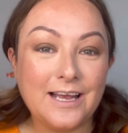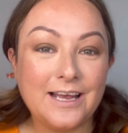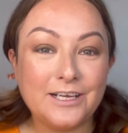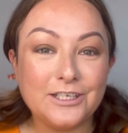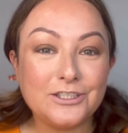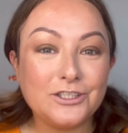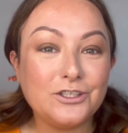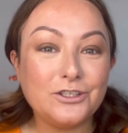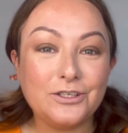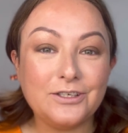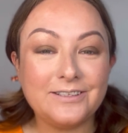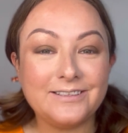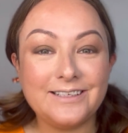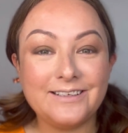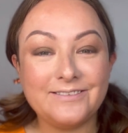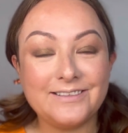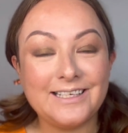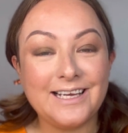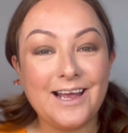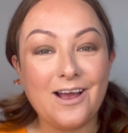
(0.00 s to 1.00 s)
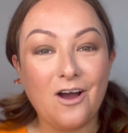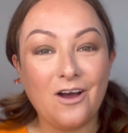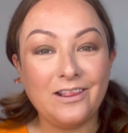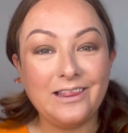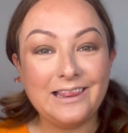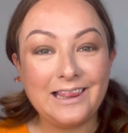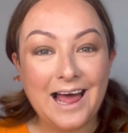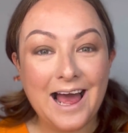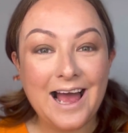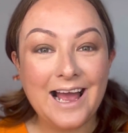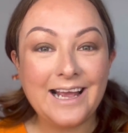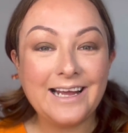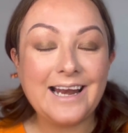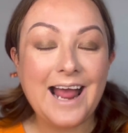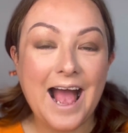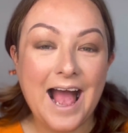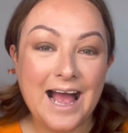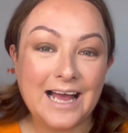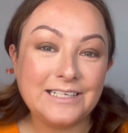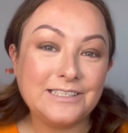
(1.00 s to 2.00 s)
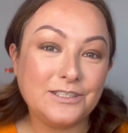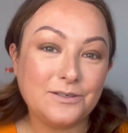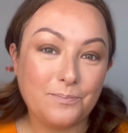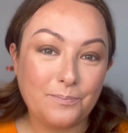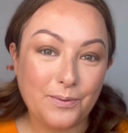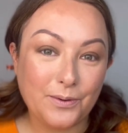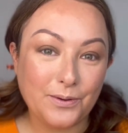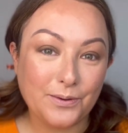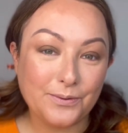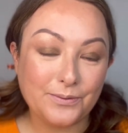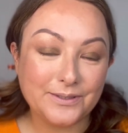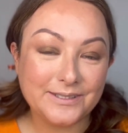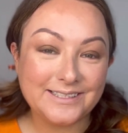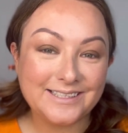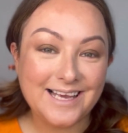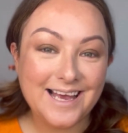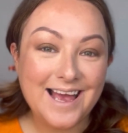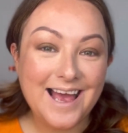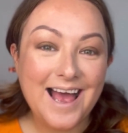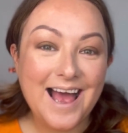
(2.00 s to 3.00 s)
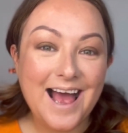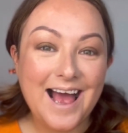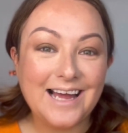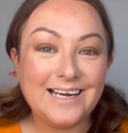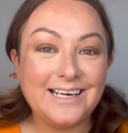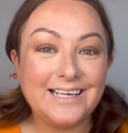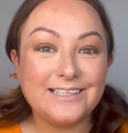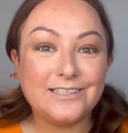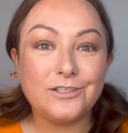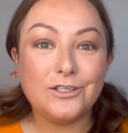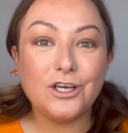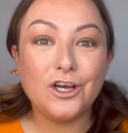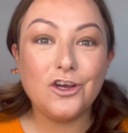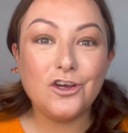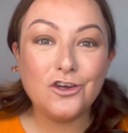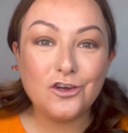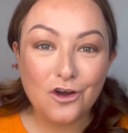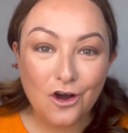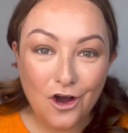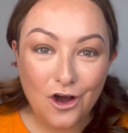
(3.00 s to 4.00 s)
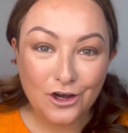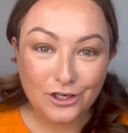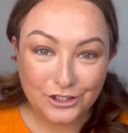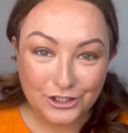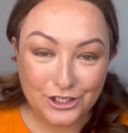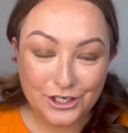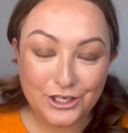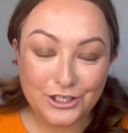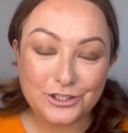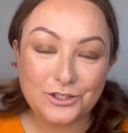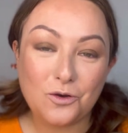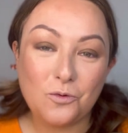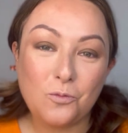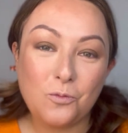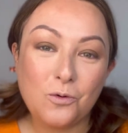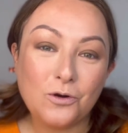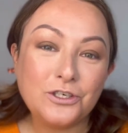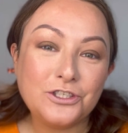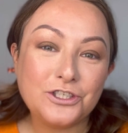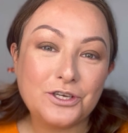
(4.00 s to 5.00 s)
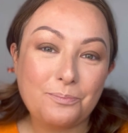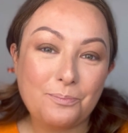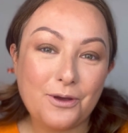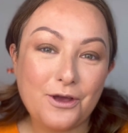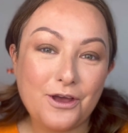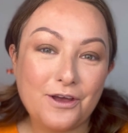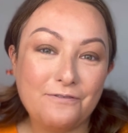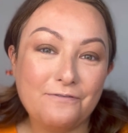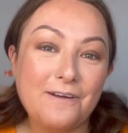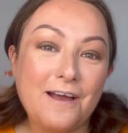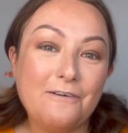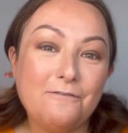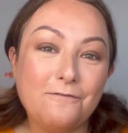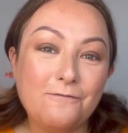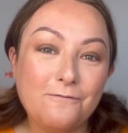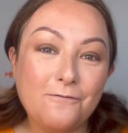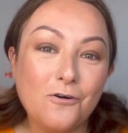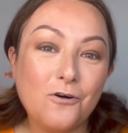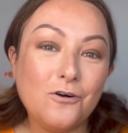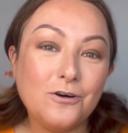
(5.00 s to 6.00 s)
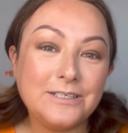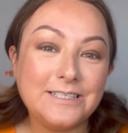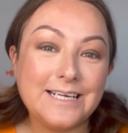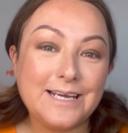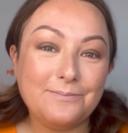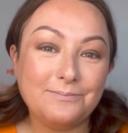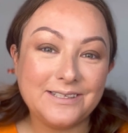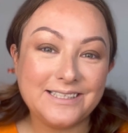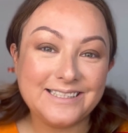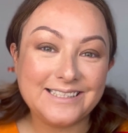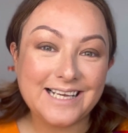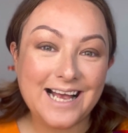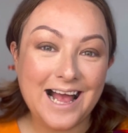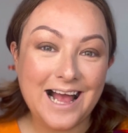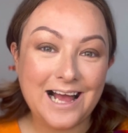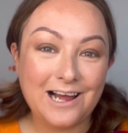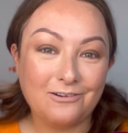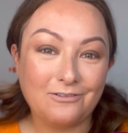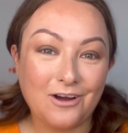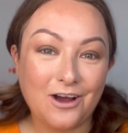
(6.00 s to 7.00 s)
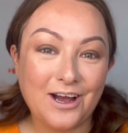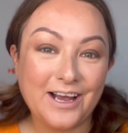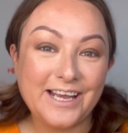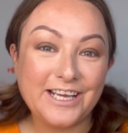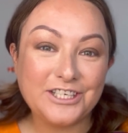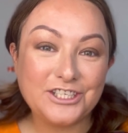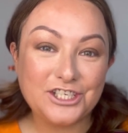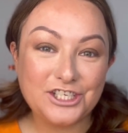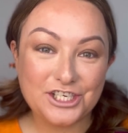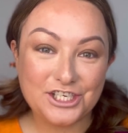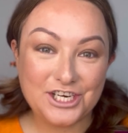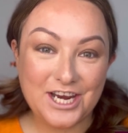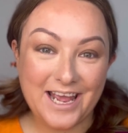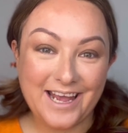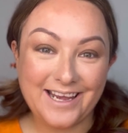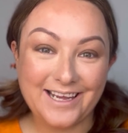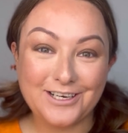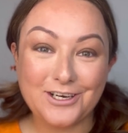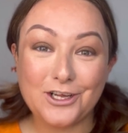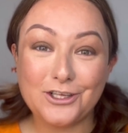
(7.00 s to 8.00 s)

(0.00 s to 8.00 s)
exclusive to online and Boots, and it's the gorgeous Wonder Perfect 4D Mascara in shade